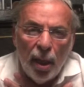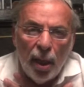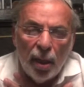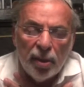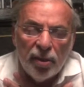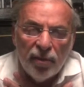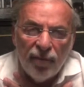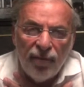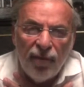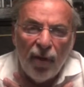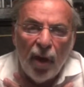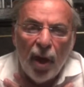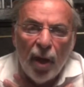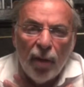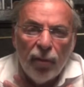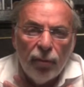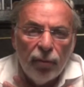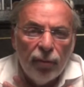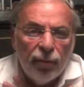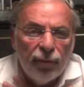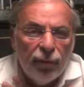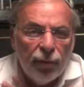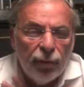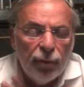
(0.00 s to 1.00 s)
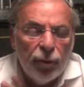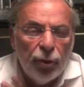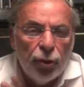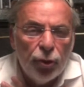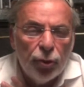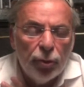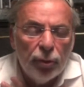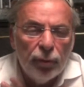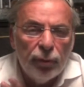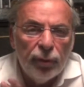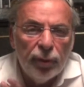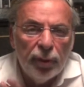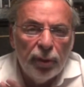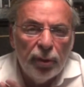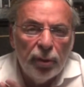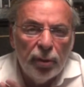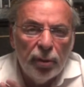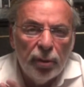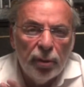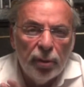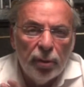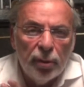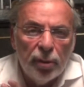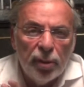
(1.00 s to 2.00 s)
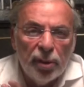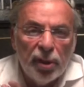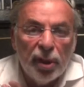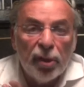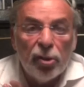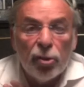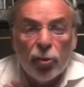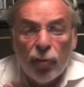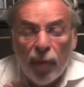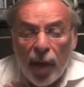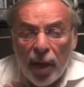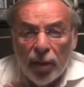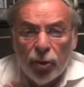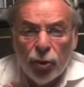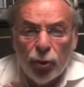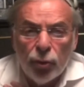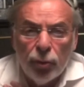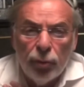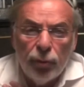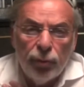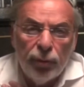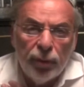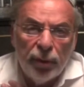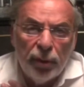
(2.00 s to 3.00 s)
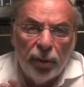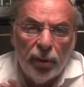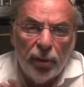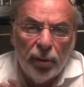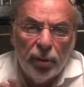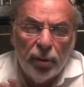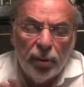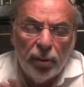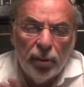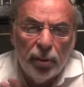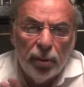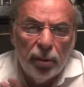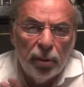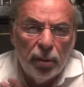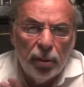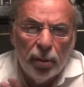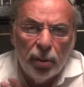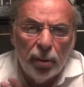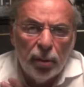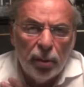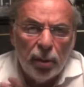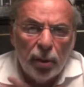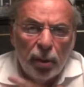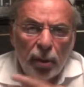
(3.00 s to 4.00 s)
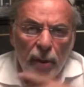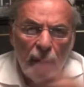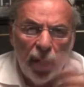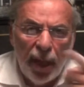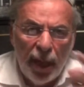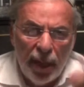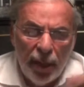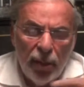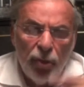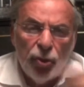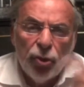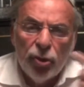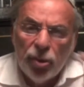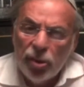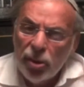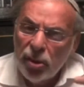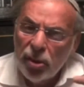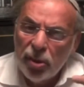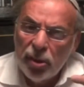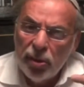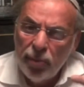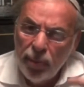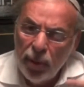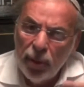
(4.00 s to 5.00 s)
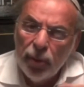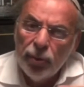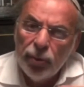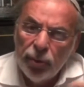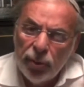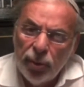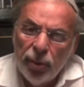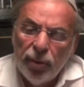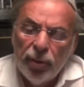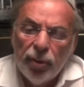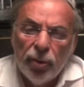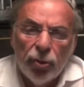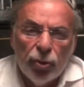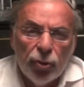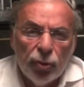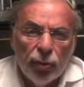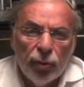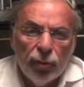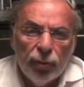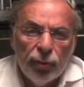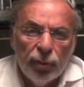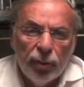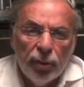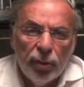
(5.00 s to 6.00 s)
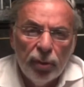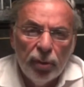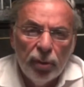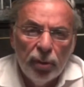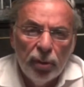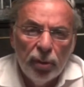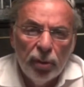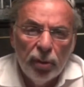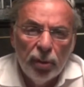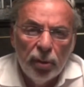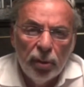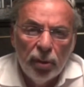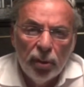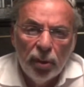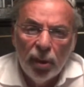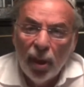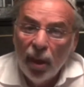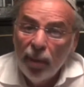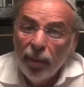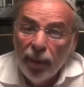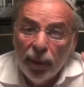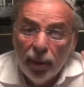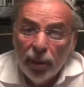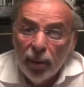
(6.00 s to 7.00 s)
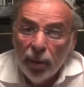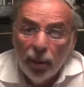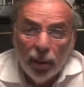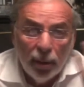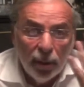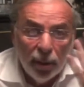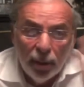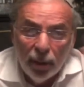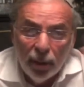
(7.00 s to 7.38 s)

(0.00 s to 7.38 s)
as a father of three children, six grandchildren, ages similar to these children, I mean,